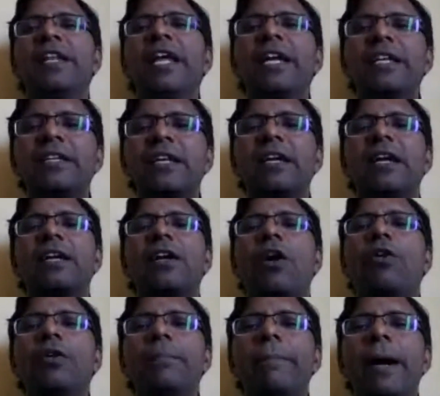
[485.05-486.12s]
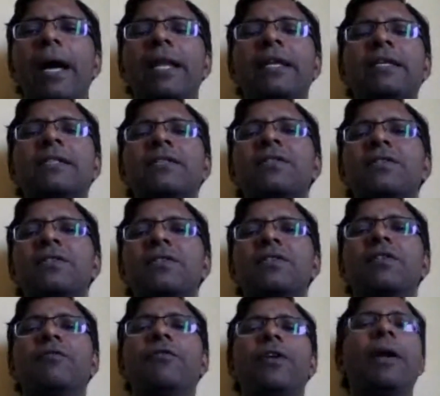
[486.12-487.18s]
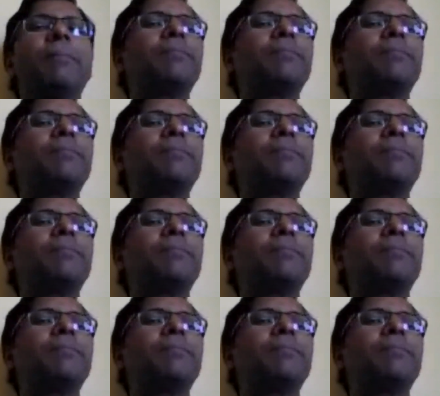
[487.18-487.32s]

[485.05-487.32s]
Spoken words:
select account balance